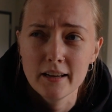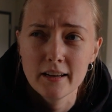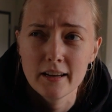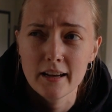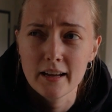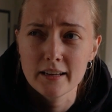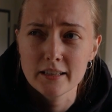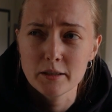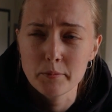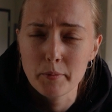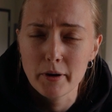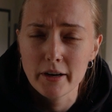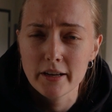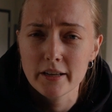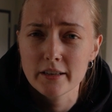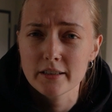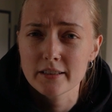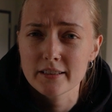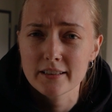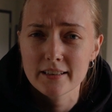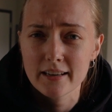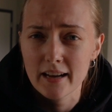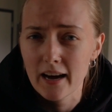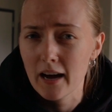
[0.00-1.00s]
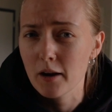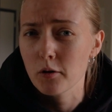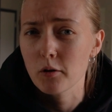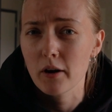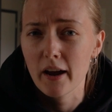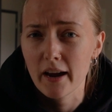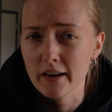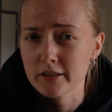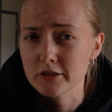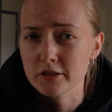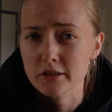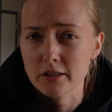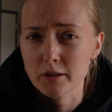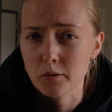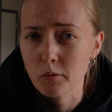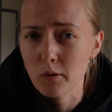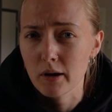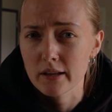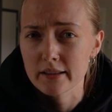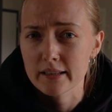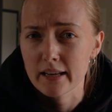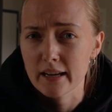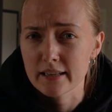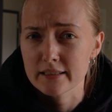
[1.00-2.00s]
And you might not actually
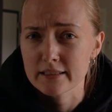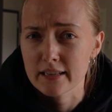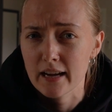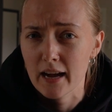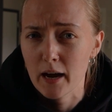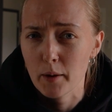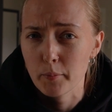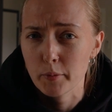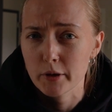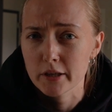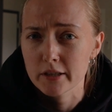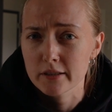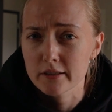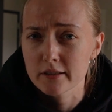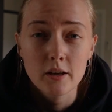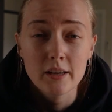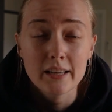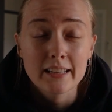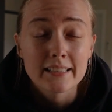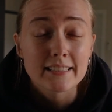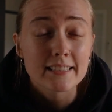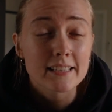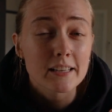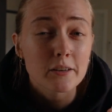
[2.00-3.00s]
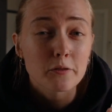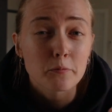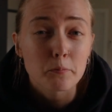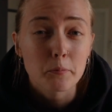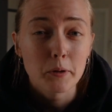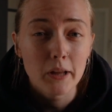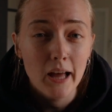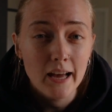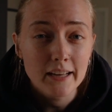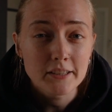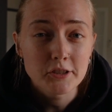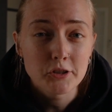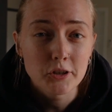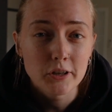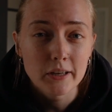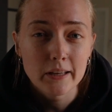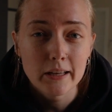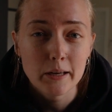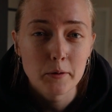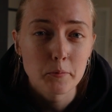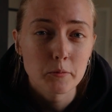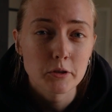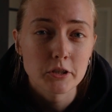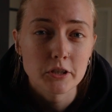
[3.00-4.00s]
want that to happen. Instead of plastering
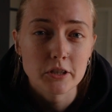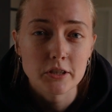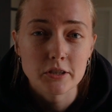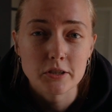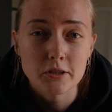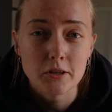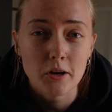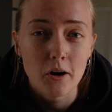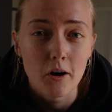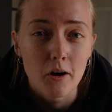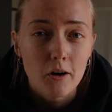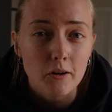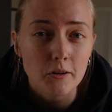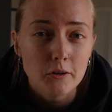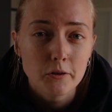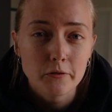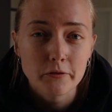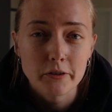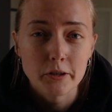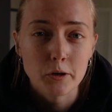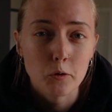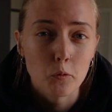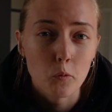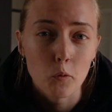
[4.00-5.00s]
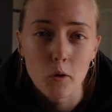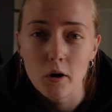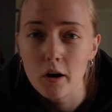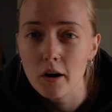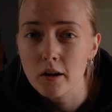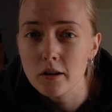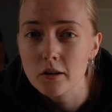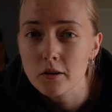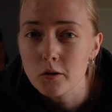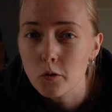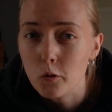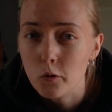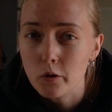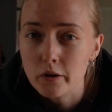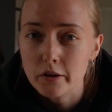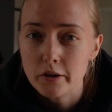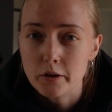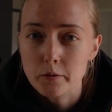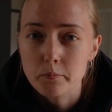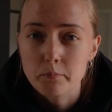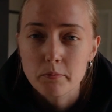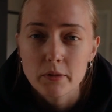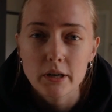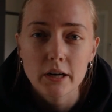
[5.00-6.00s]
images all over your wall or
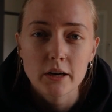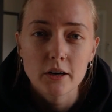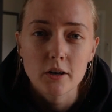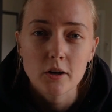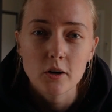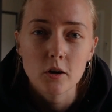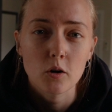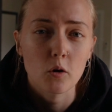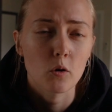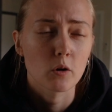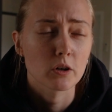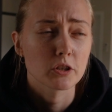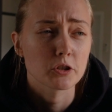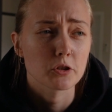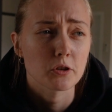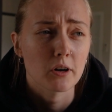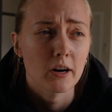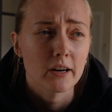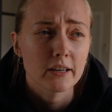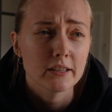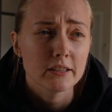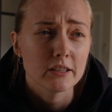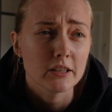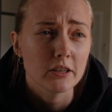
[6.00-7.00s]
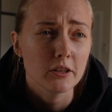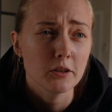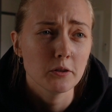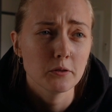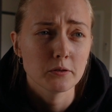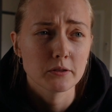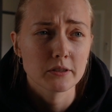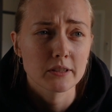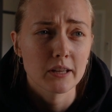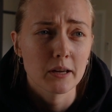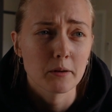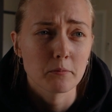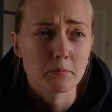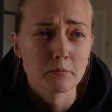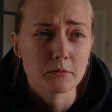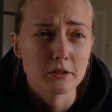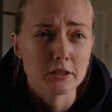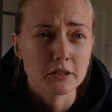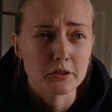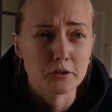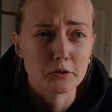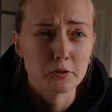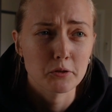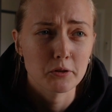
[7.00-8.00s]
your mirror or trying to use them
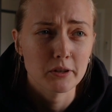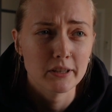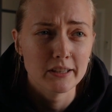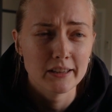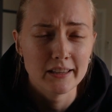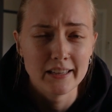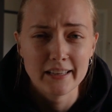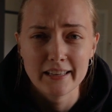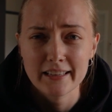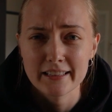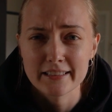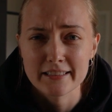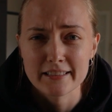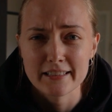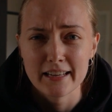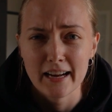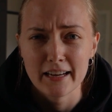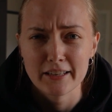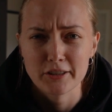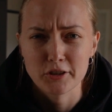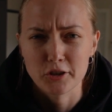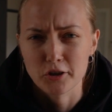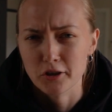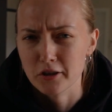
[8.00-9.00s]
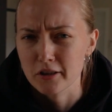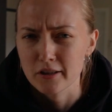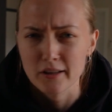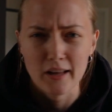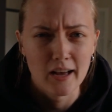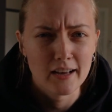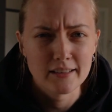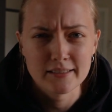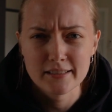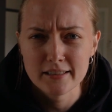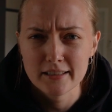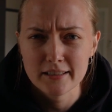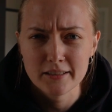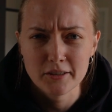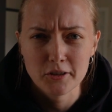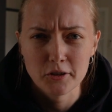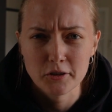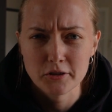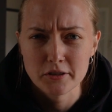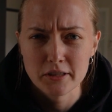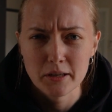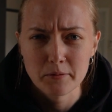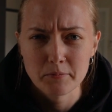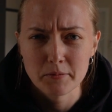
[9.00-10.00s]
discreetly inside your closet
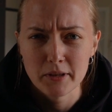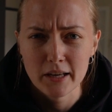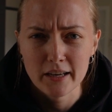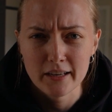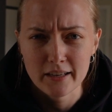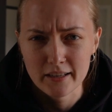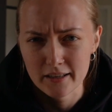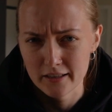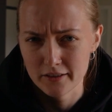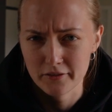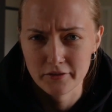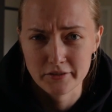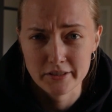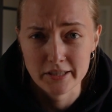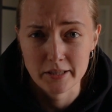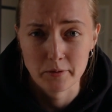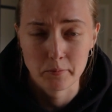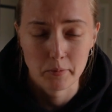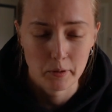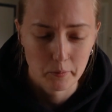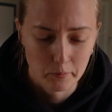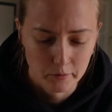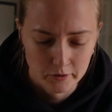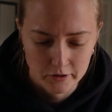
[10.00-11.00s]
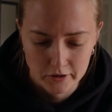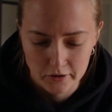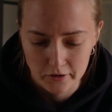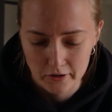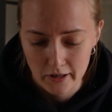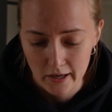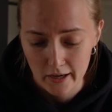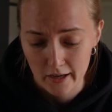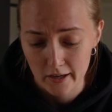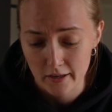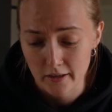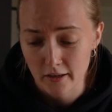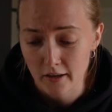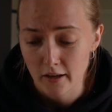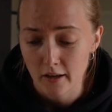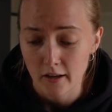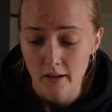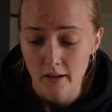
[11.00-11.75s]
or something, I've seen people do that,